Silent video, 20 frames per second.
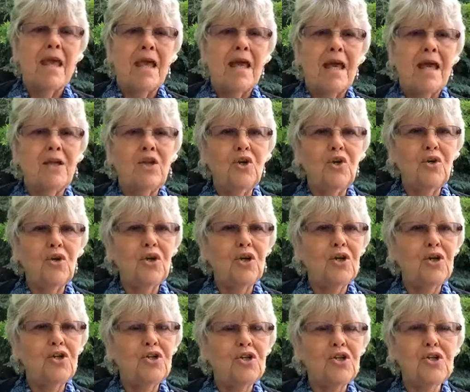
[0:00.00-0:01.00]
And you're going
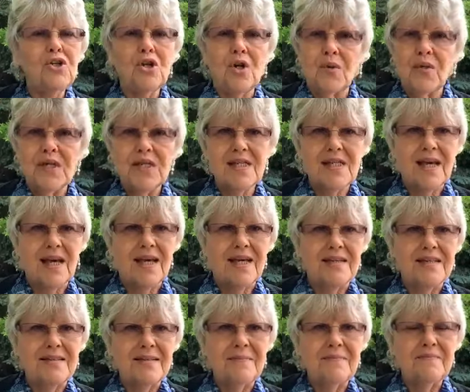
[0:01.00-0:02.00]
to just notice
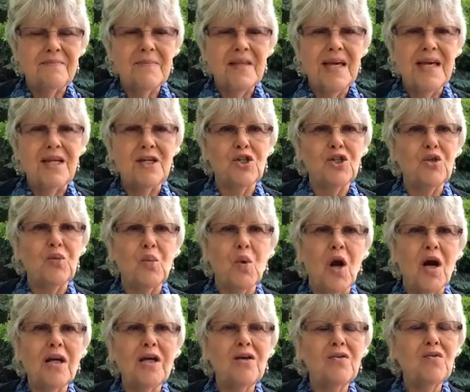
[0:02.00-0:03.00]
that. And as you're
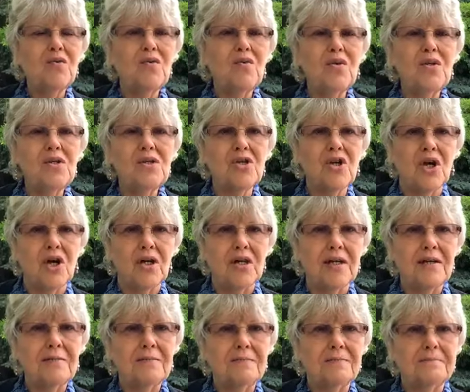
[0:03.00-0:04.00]
walking through this garden,